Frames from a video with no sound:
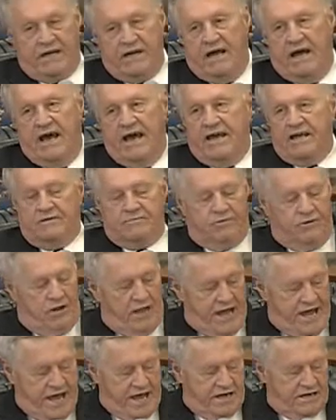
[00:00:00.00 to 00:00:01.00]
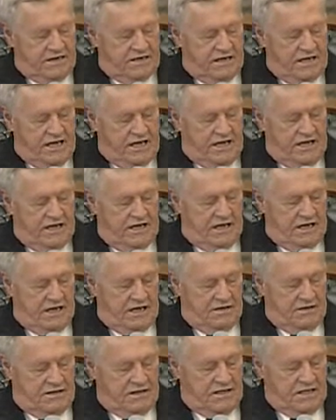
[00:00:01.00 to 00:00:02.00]
and I had planned
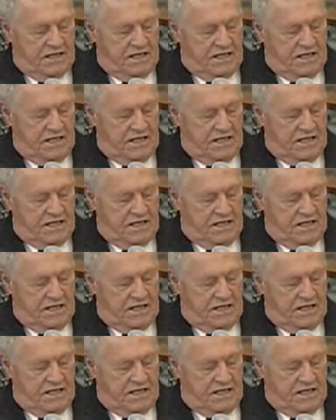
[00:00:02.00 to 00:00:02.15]
to